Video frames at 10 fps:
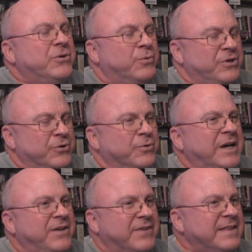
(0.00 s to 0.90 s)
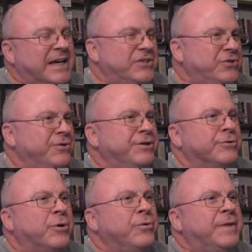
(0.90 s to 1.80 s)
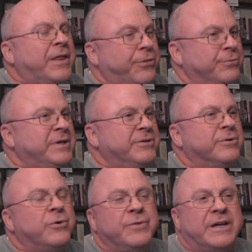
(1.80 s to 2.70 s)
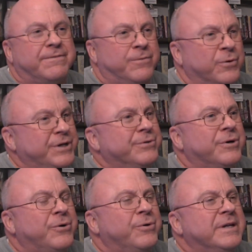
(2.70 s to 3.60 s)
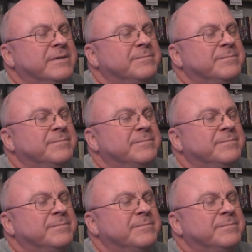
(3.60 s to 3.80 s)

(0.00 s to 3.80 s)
When you're raising that 2-year-old, that 3-year-old, that 4-year-old,